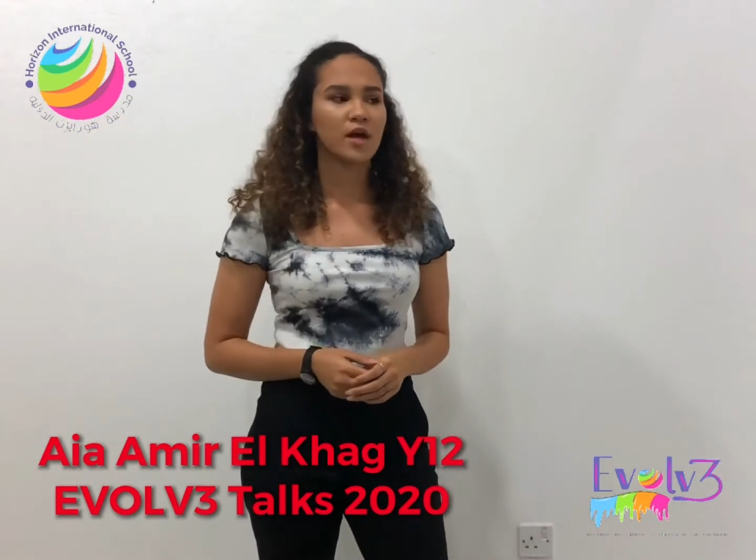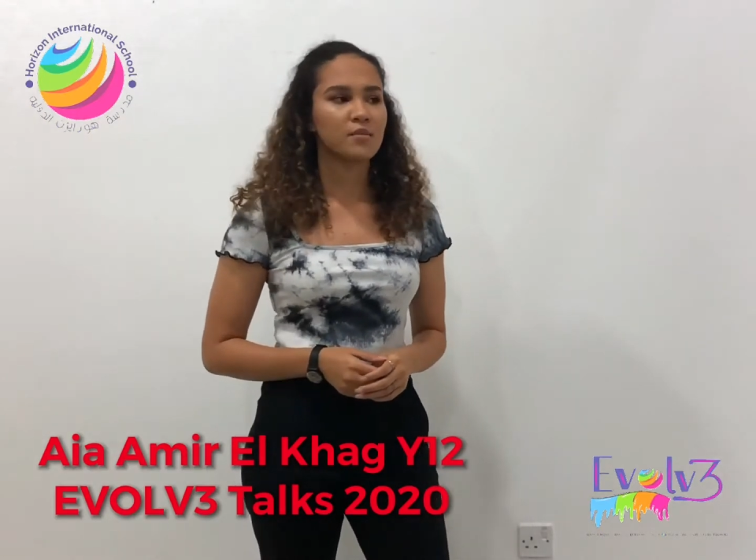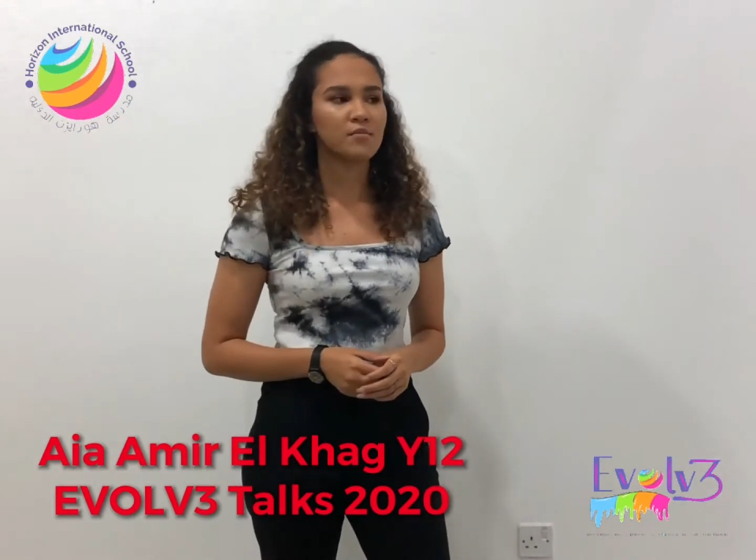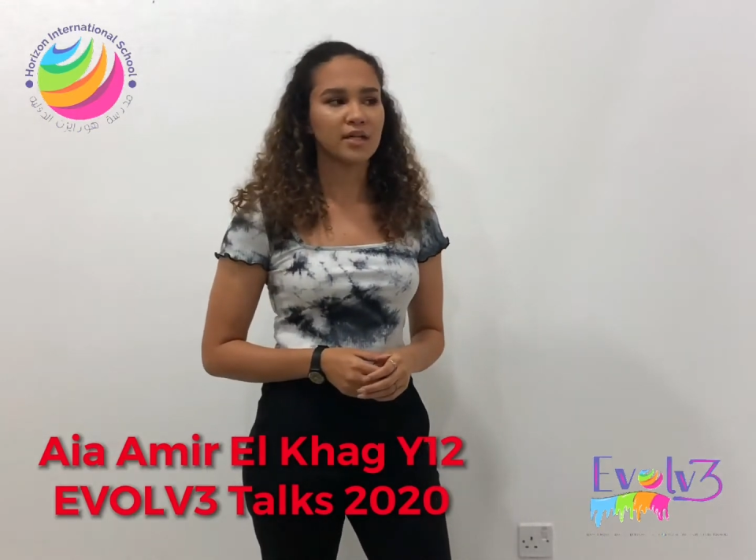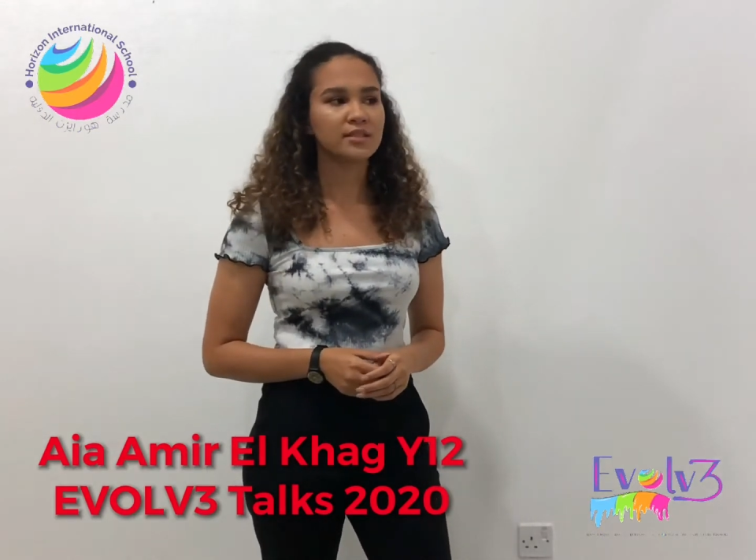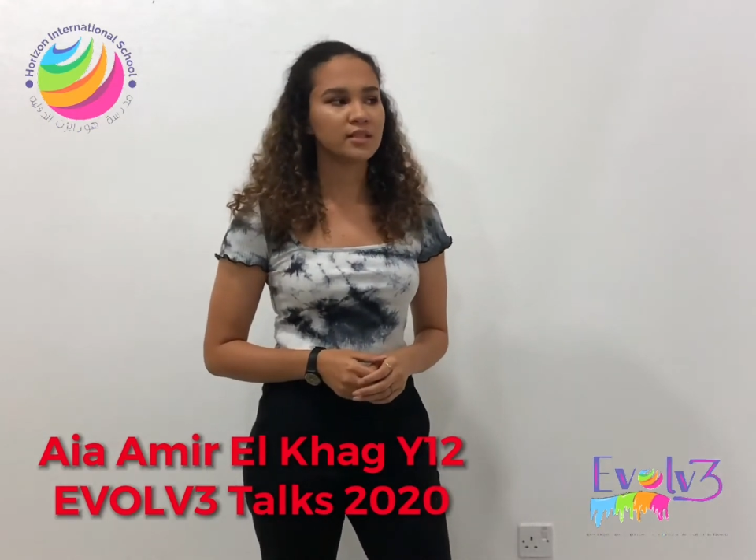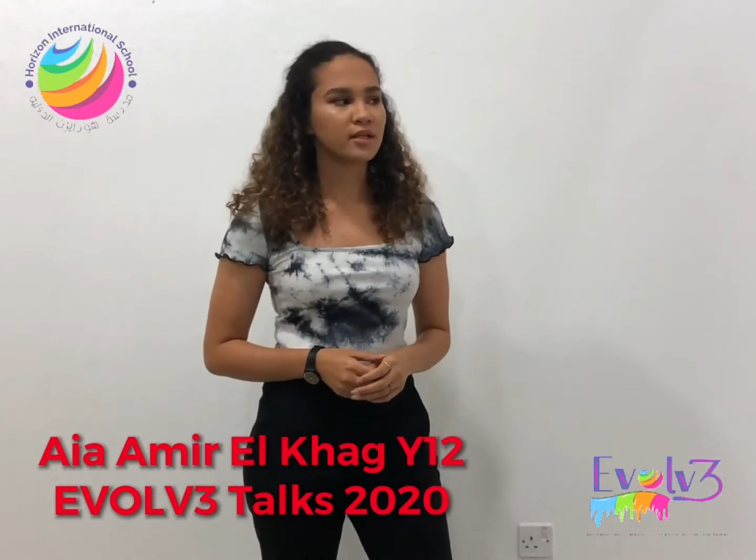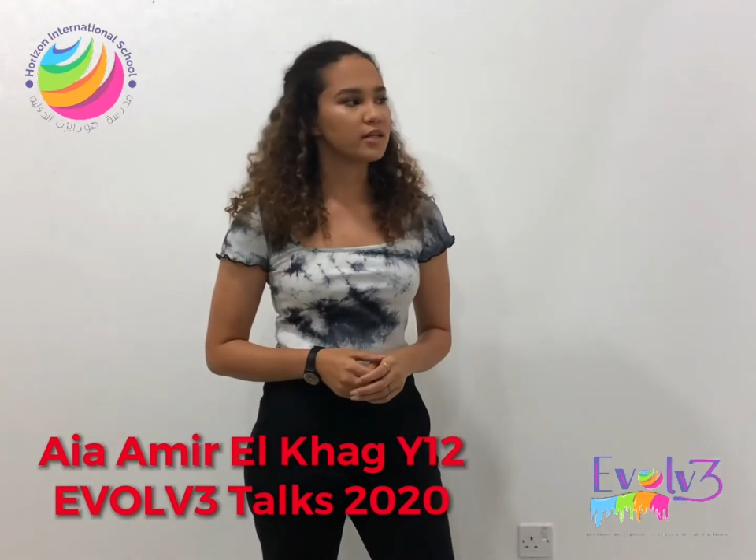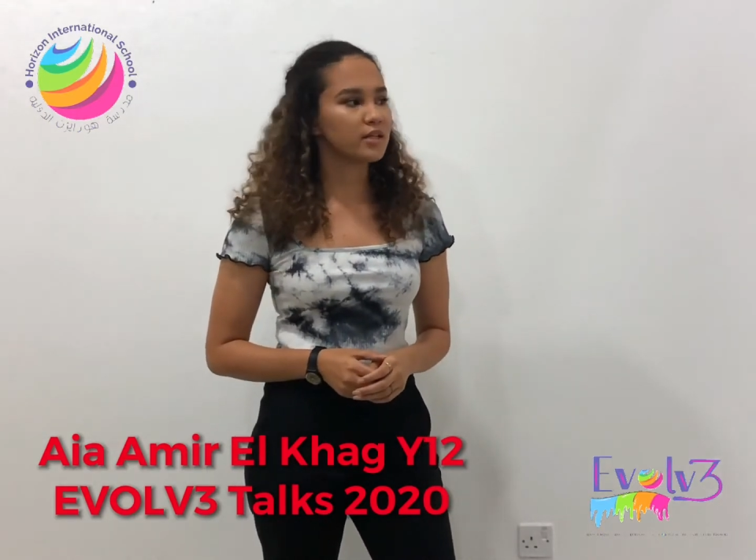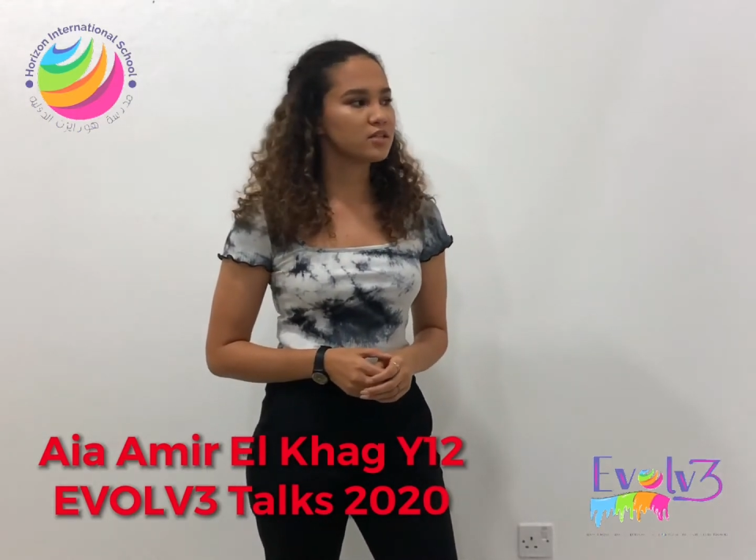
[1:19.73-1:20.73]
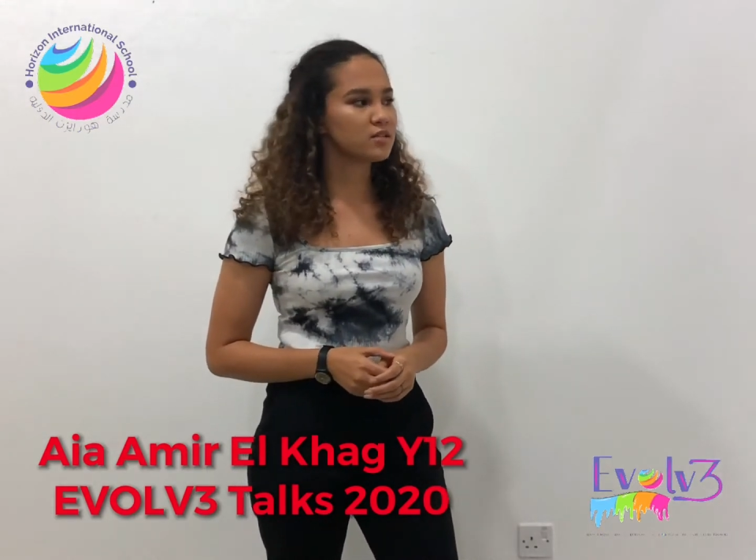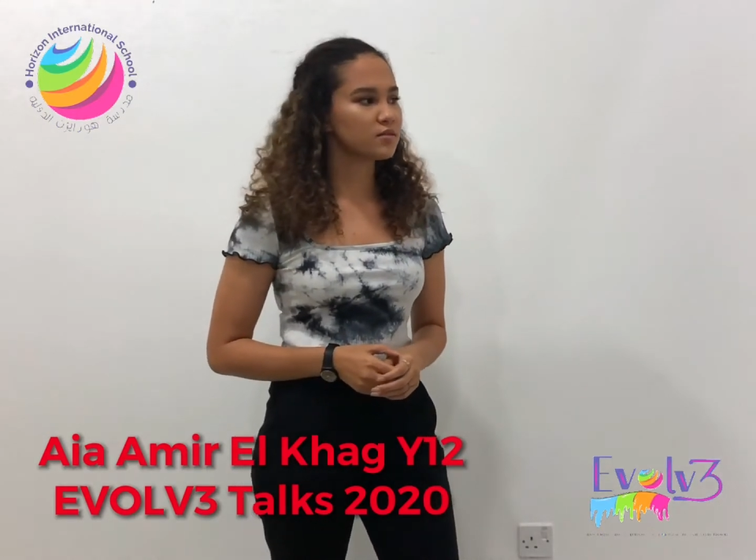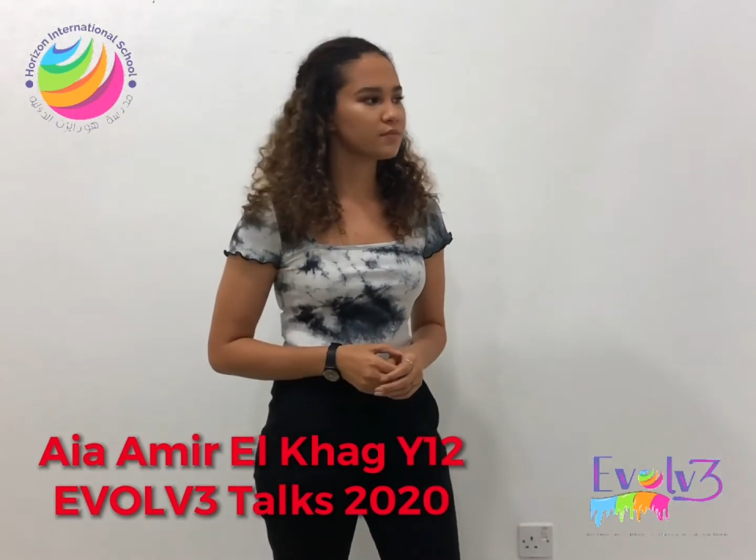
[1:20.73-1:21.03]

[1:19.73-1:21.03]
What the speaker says: mental illness